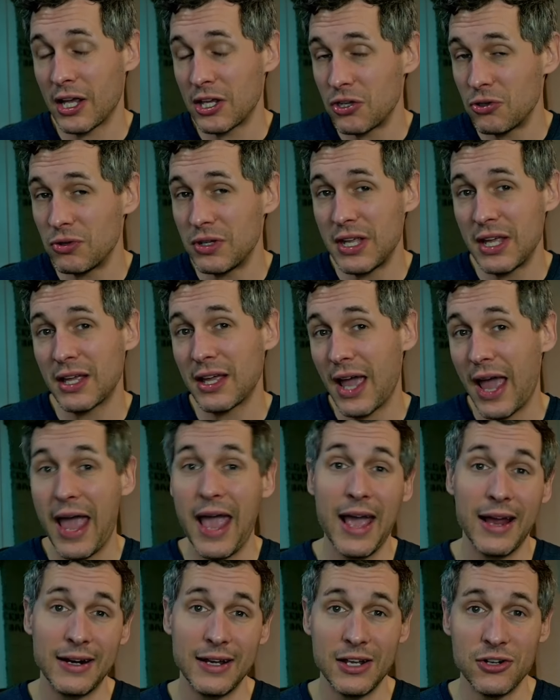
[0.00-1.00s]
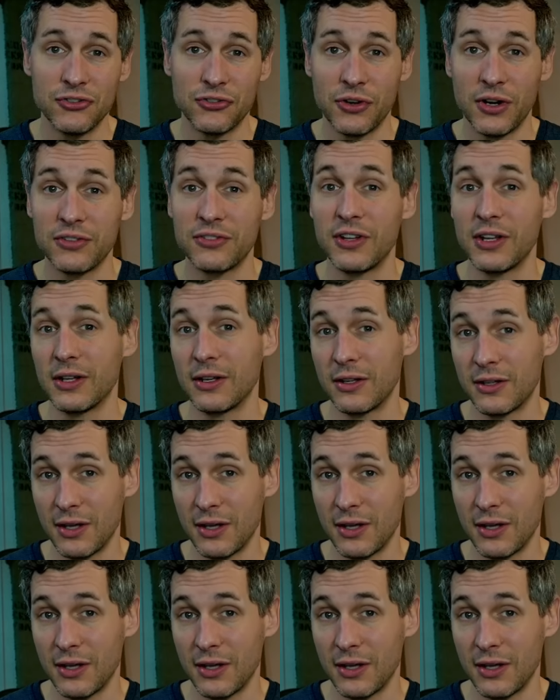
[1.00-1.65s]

a unique and interesting